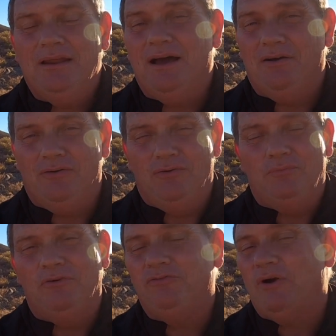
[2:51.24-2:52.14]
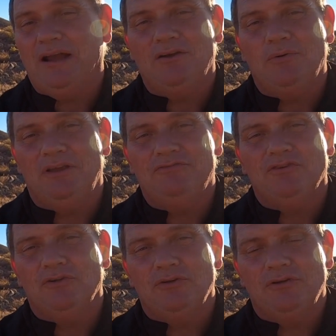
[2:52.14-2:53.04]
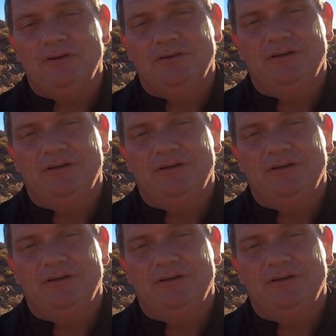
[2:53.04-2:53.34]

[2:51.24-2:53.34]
Now, before I go any further,